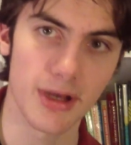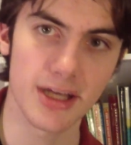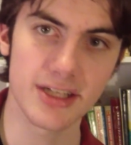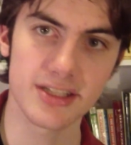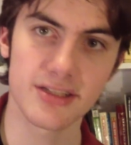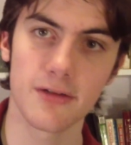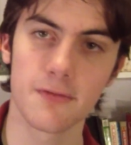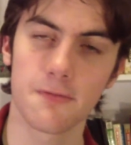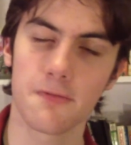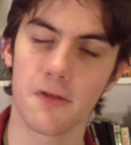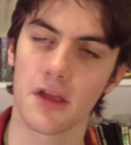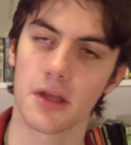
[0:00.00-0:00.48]

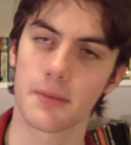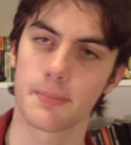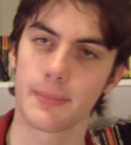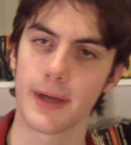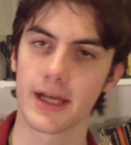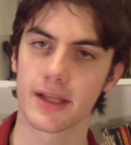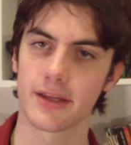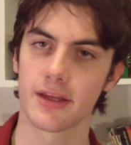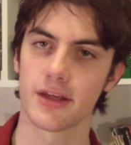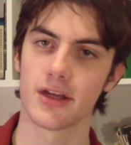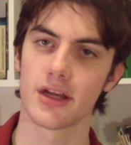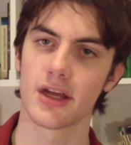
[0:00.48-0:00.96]
Mesophilic
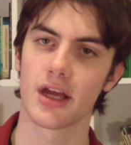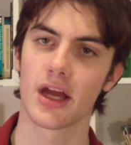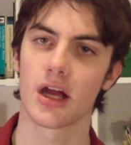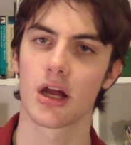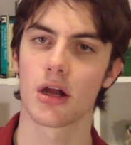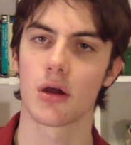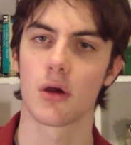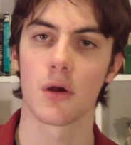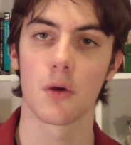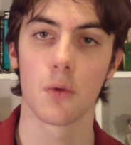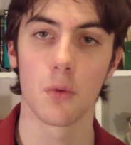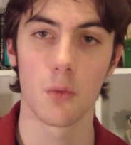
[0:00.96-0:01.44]
bacteria
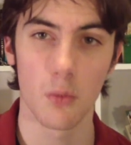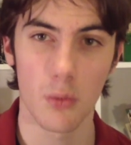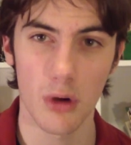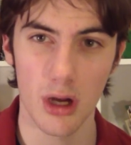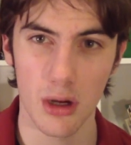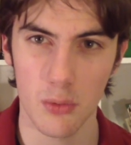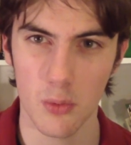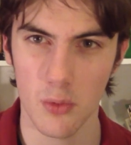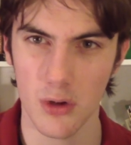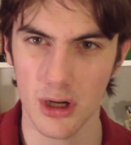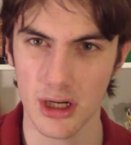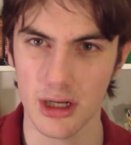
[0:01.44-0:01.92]
are
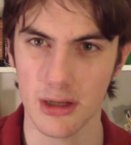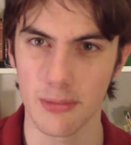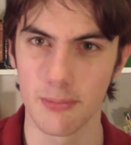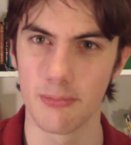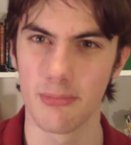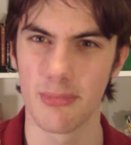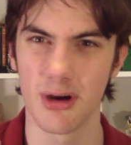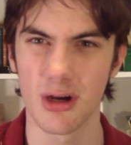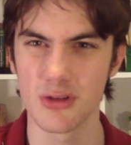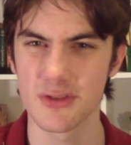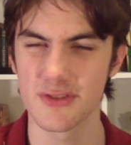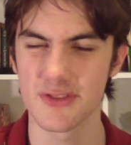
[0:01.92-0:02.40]
what work
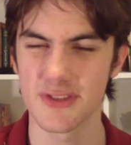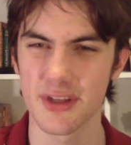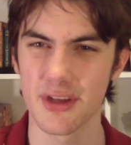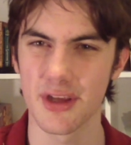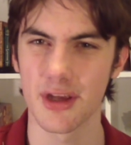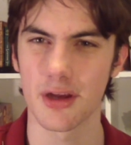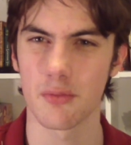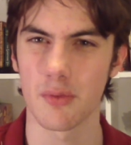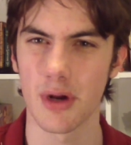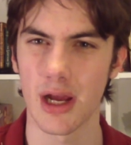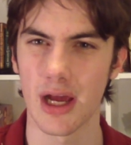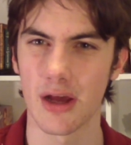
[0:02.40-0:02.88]

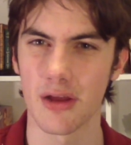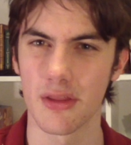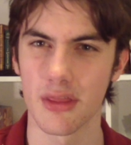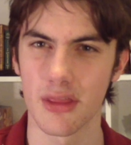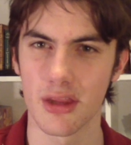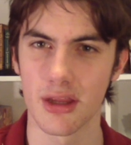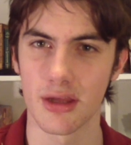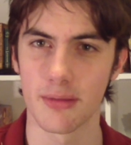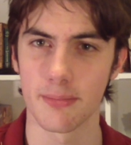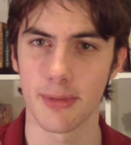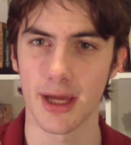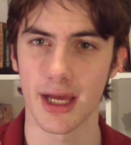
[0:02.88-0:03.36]
mostly
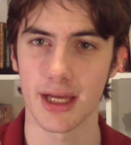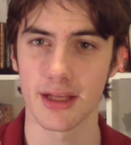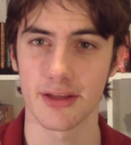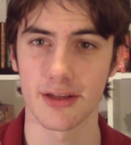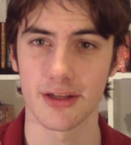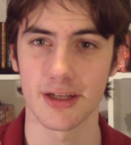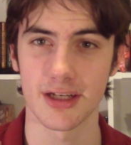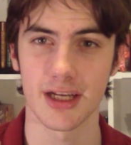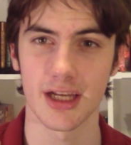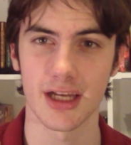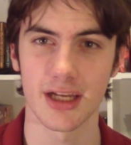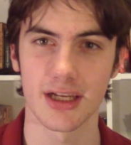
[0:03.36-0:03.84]
around the
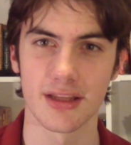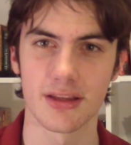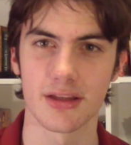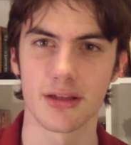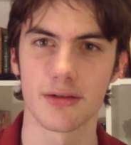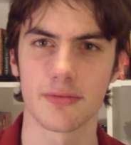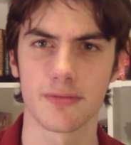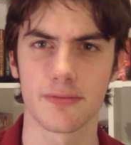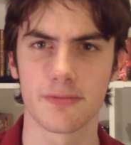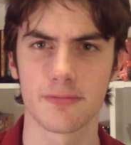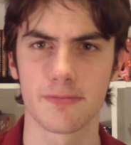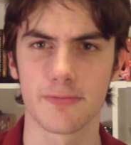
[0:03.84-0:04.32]
bacteria in
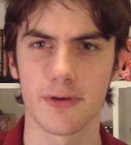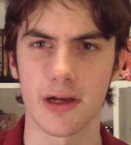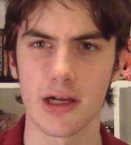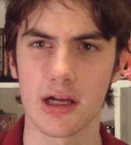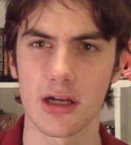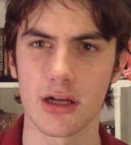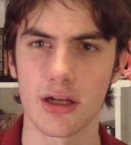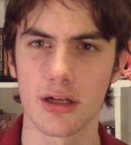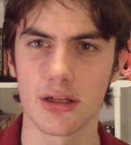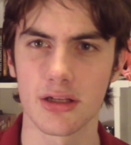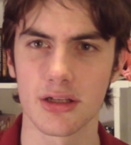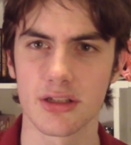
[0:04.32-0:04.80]
the
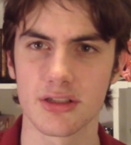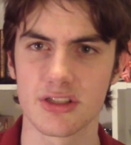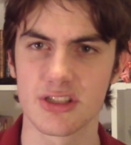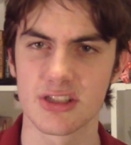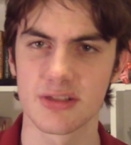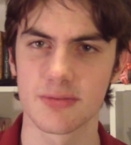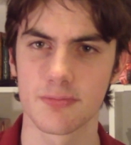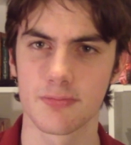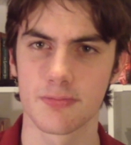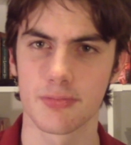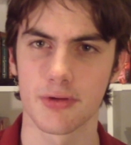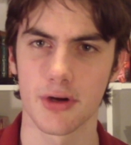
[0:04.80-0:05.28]
fall and
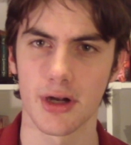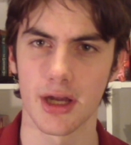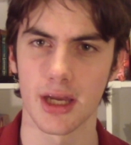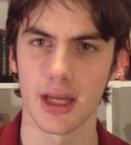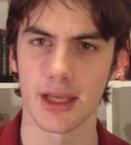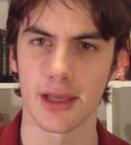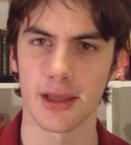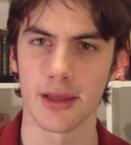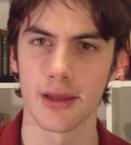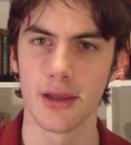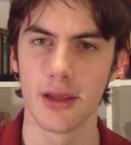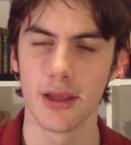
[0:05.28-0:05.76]

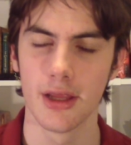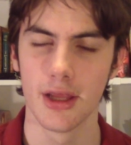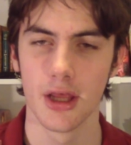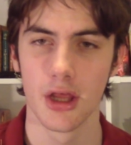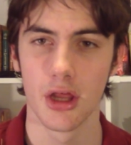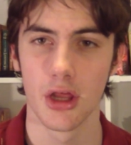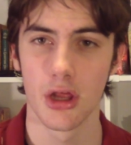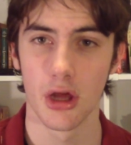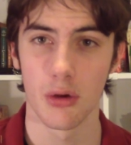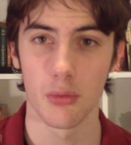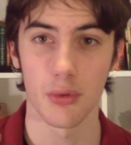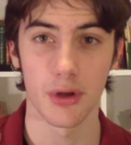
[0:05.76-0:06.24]
spring,
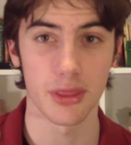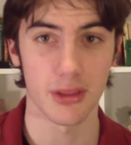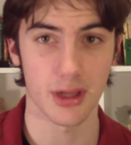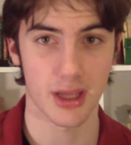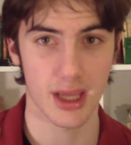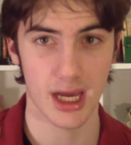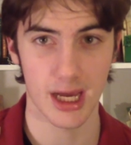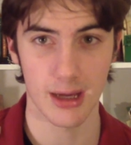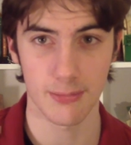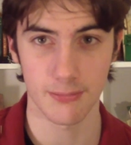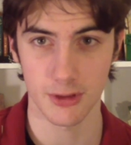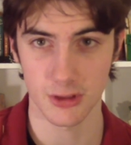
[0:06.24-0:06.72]
when the
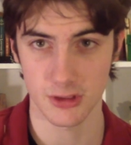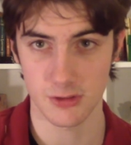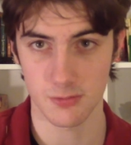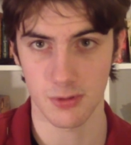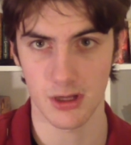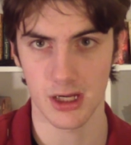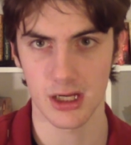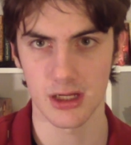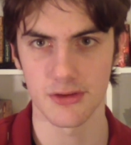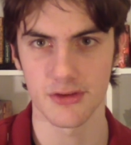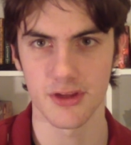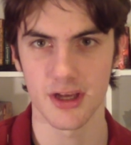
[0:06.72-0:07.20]
compost
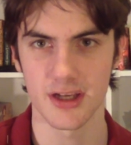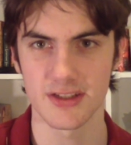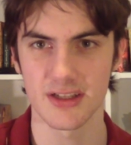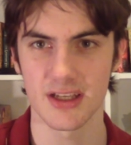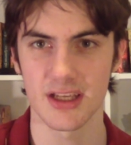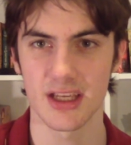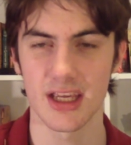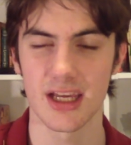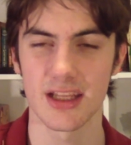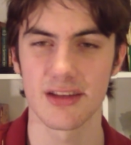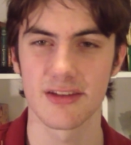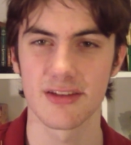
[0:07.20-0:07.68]
pile
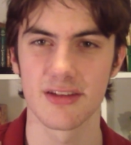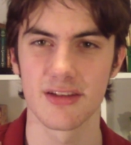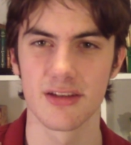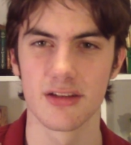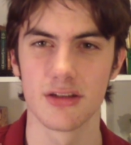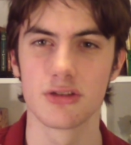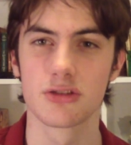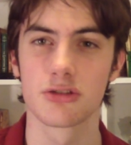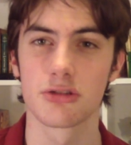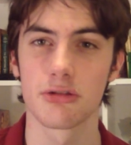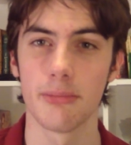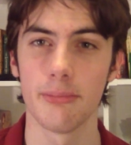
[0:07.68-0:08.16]
doesn't get
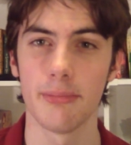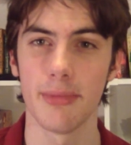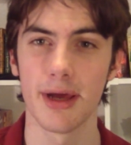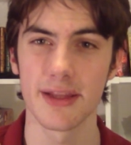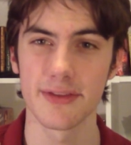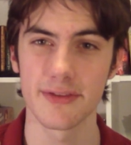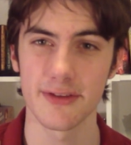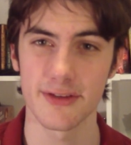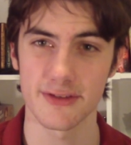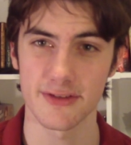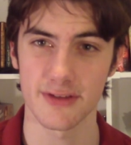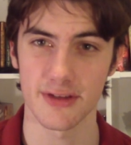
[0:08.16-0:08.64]

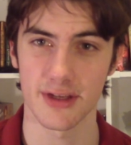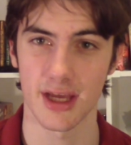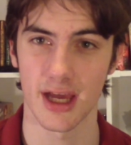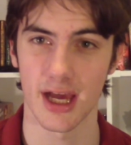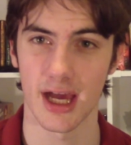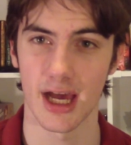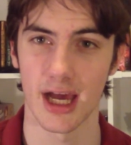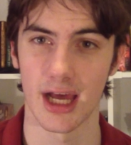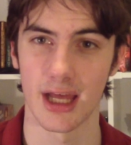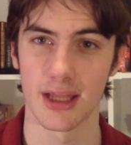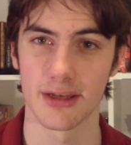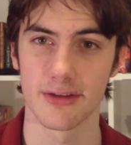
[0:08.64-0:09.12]
tremendously
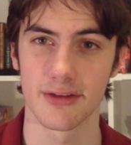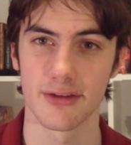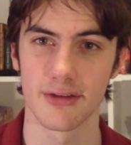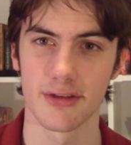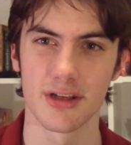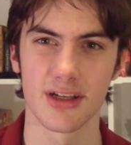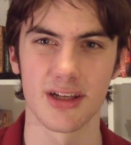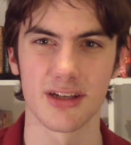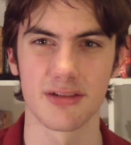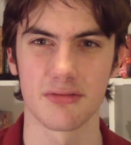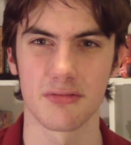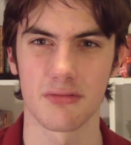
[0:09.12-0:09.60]
hot,
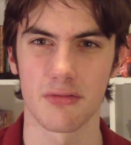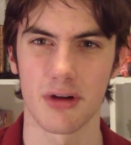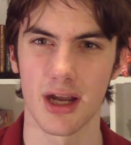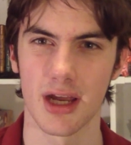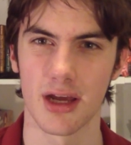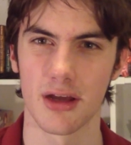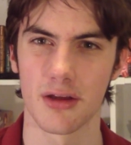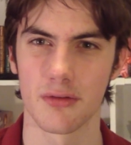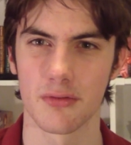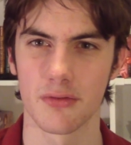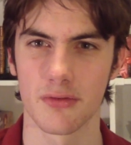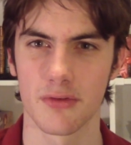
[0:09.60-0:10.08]

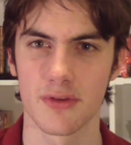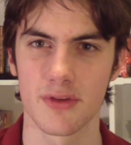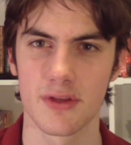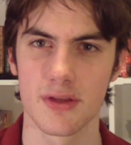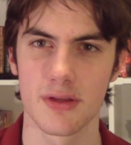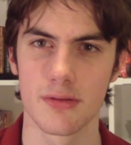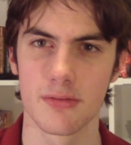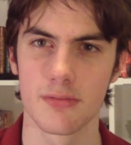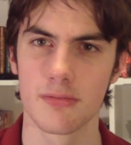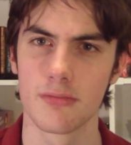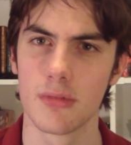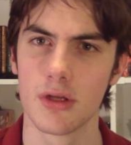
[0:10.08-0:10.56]
around
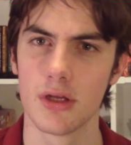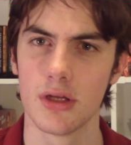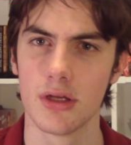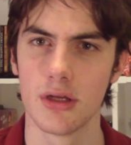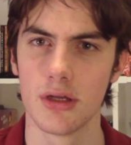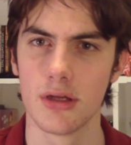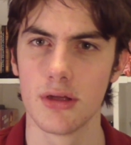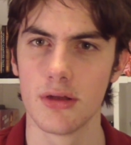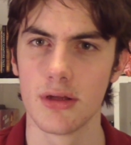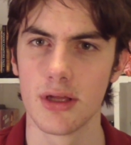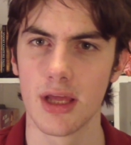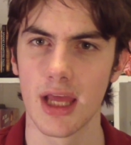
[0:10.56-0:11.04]

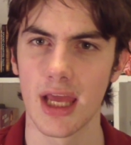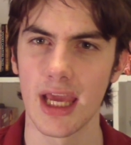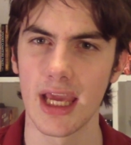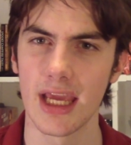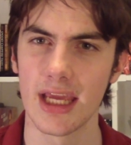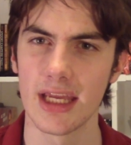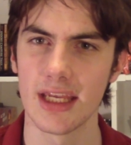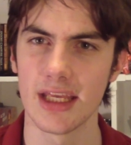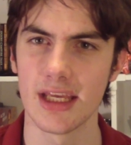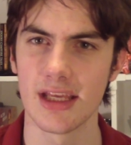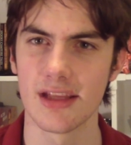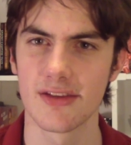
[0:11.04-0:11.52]

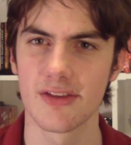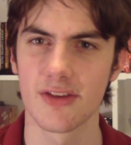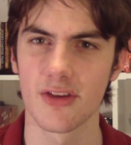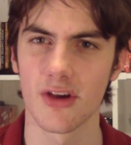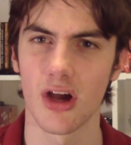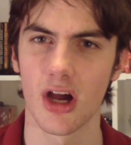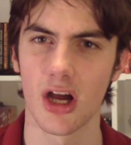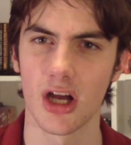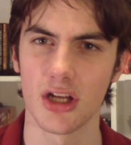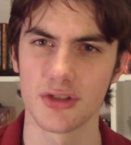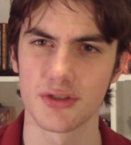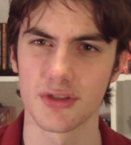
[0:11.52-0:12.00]
80 to
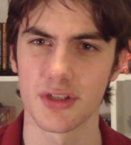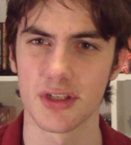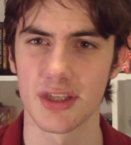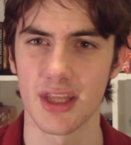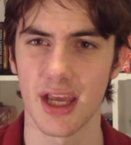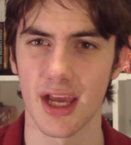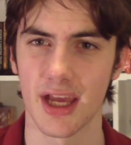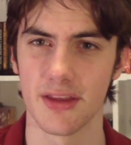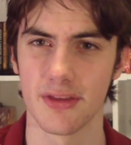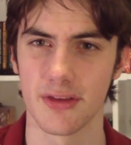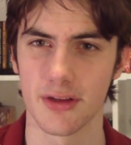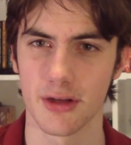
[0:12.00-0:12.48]

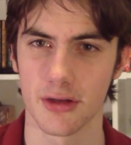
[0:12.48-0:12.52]
110